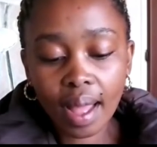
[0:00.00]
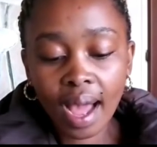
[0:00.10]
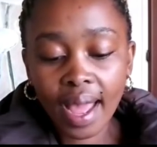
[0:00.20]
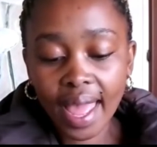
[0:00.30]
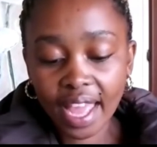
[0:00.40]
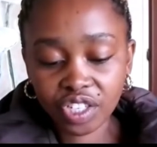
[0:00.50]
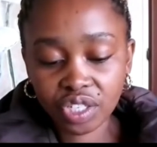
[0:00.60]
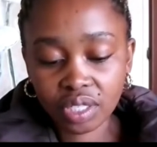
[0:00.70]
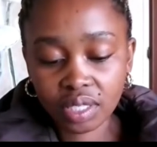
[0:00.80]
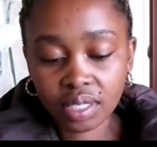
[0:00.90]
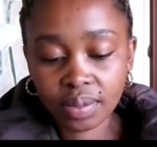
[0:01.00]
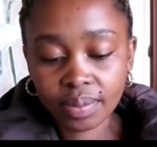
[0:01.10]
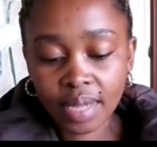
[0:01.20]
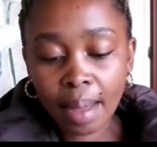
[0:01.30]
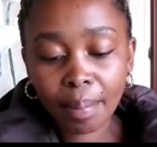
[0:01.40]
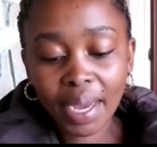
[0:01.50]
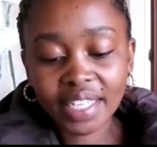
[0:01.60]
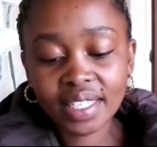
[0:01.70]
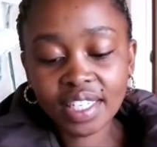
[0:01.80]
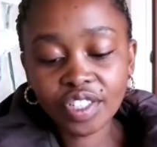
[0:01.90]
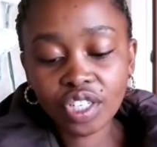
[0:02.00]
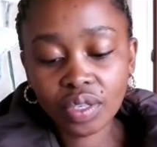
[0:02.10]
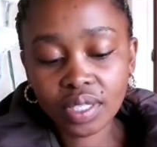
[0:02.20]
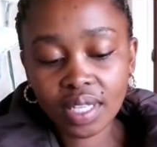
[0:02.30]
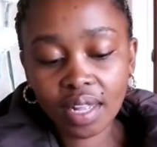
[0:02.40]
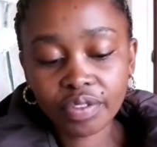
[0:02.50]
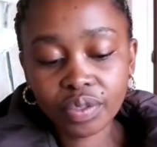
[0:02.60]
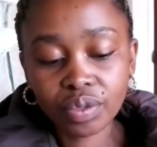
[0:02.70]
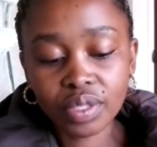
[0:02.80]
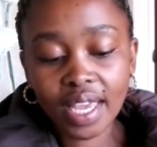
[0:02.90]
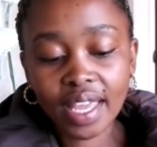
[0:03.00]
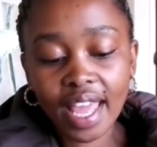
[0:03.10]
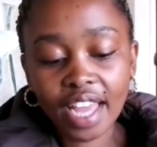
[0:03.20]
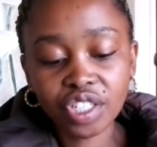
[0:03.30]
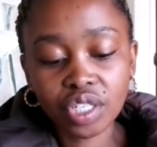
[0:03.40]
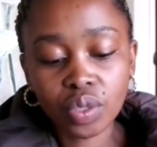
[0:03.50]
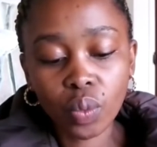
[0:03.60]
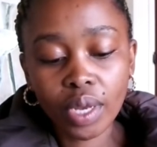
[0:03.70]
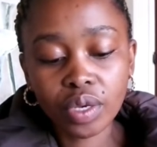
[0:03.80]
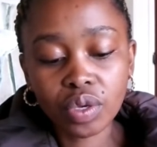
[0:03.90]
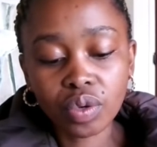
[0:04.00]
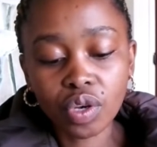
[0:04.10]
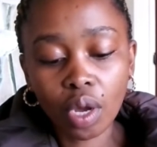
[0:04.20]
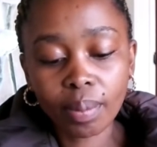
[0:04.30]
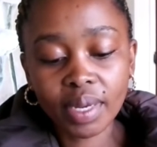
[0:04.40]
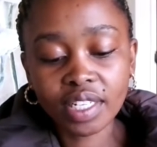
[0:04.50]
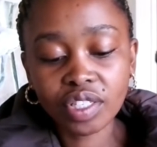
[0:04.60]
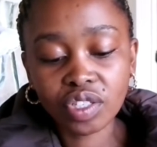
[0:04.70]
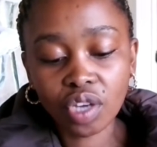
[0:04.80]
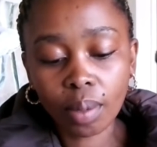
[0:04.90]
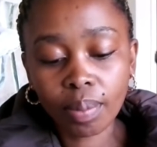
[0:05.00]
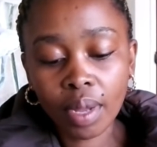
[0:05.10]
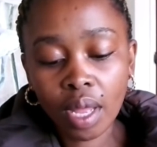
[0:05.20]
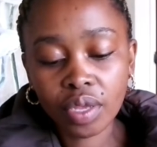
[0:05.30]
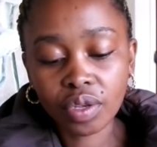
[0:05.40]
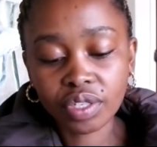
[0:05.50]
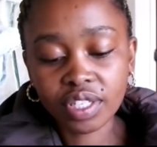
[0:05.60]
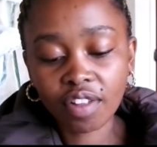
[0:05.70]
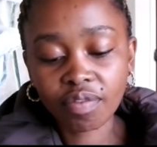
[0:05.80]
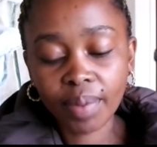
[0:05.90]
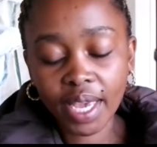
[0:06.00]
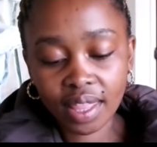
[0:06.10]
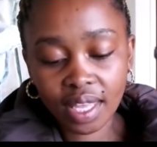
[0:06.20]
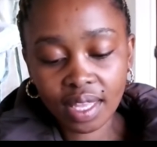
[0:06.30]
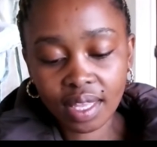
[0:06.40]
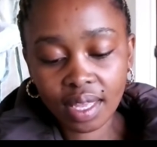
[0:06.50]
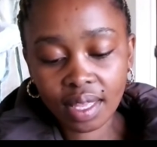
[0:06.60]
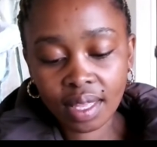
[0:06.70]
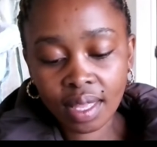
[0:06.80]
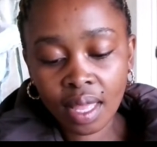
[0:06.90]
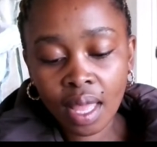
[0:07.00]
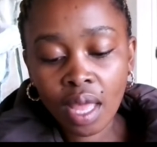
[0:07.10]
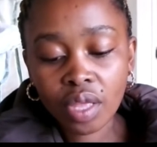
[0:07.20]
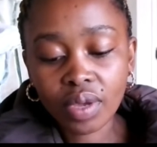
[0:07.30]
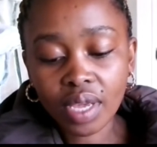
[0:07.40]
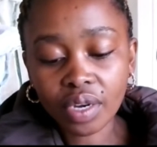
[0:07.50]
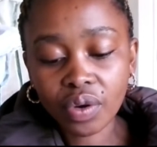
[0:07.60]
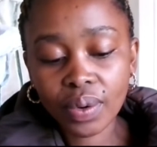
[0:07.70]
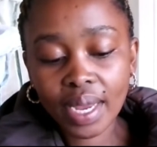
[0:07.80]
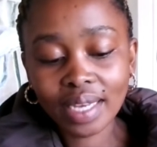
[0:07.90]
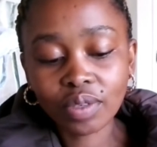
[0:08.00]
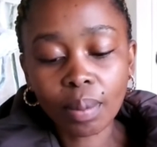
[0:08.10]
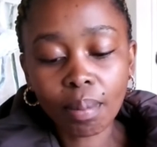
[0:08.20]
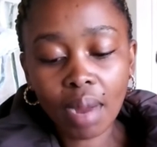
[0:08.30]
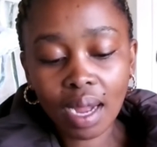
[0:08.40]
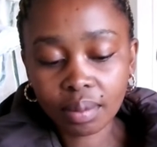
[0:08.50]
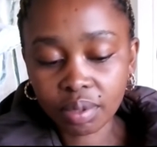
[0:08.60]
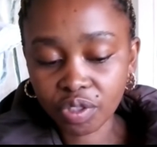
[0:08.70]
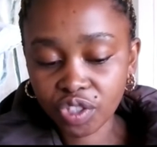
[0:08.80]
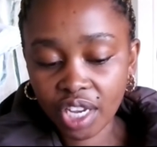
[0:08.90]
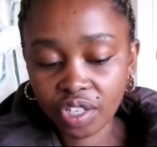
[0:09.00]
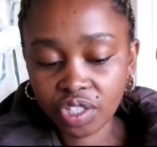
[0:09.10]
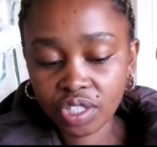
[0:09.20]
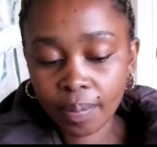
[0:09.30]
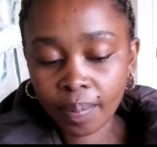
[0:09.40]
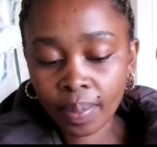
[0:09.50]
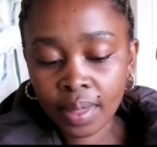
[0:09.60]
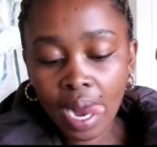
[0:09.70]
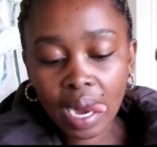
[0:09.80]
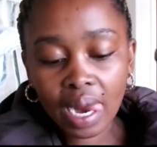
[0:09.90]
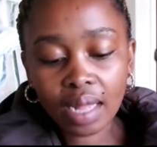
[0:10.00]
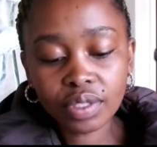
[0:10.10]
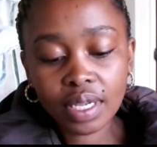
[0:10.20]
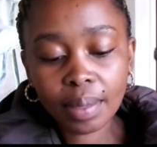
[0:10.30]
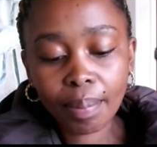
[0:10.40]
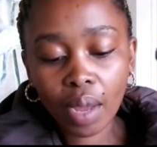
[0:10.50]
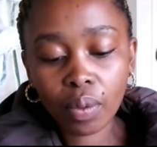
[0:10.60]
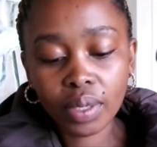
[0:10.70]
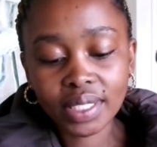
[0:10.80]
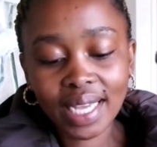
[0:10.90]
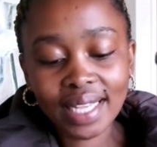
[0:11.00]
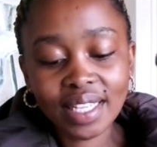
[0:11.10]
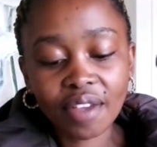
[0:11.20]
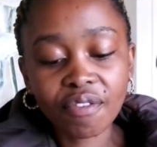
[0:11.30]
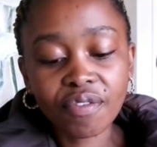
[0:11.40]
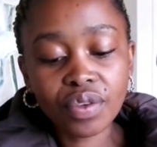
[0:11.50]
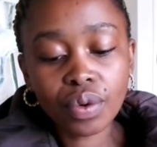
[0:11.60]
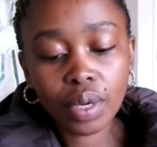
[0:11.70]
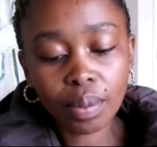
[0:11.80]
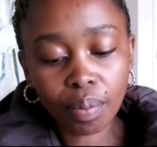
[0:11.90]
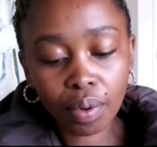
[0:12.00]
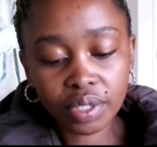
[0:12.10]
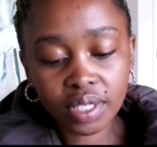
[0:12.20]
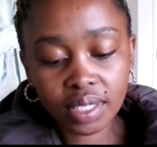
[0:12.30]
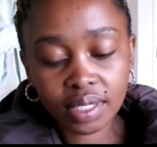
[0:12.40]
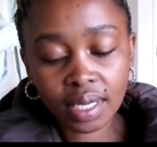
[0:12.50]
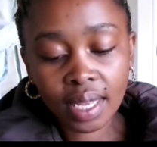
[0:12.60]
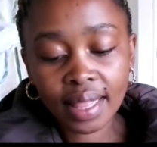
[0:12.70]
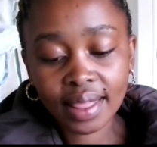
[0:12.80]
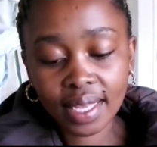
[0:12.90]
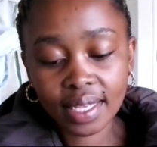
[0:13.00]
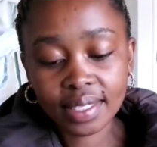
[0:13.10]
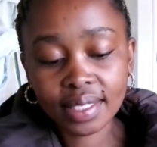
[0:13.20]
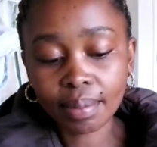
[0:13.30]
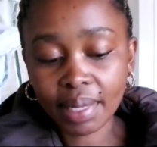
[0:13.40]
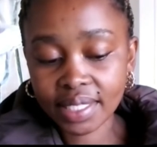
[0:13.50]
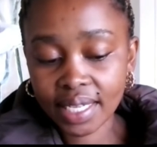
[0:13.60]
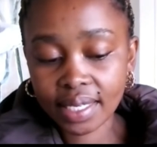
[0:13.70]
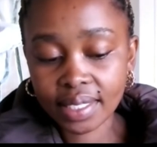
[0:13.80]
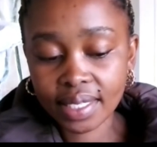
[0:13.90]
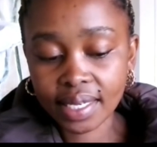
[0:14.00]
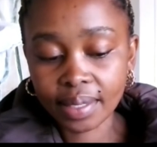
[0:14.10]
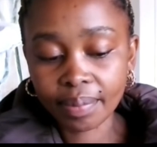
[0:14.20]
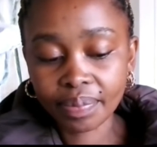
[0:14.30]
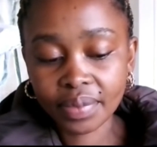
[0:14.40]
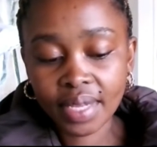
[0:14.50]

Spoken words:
are actions. By teaching yourself to take action when you'd normally stop yourself by thinking, you can create remarkable change. Counting backward does a few important things simultaneously.